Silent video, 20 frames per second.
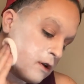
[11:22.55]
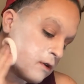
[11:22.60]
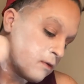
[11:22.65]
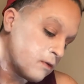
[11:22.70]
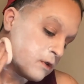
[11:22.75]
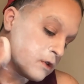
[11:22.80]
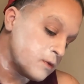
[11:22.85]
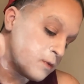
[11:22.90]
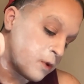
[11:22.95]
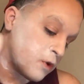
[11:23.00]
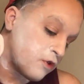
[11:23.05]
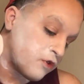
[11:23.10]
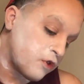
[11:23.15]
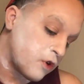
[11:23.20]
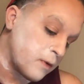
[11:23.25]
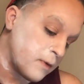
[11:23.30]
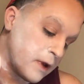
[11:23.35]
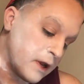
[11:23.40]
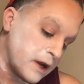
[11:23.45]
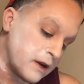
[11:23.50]
was
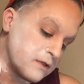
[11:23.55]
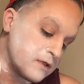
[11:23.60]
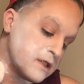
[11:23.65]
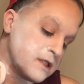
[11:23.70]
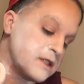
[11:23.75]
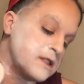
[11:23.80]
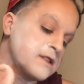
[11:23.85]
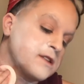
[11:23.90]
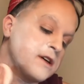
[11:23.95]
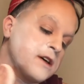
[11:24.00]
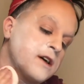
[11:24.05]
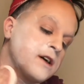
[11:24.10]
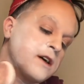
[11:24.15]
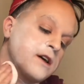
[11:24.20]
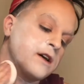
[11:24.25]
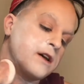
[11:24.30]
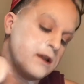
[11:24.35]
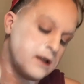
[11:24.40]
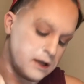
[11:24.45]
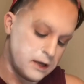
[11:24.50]
performing
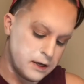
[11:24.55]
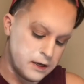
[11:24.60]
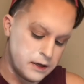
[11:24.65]
outside.